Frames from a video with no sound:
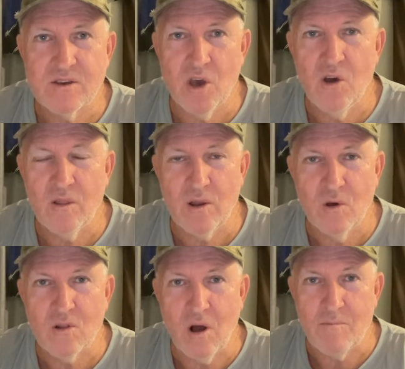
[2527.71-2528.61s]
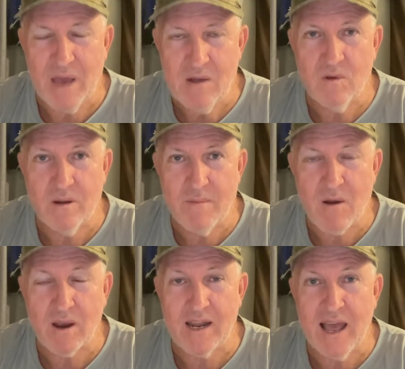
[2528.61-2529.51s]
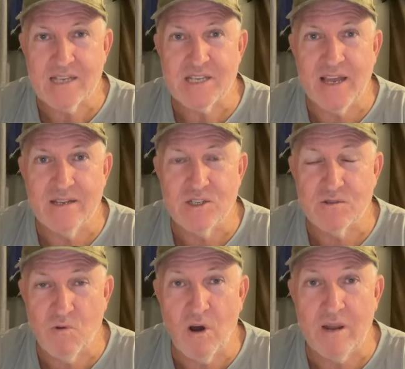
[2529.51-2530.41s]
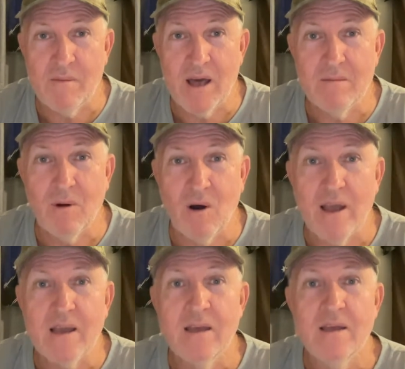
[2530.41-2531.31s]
girl that looked like Pink with an American accent, she was riding a motorbike,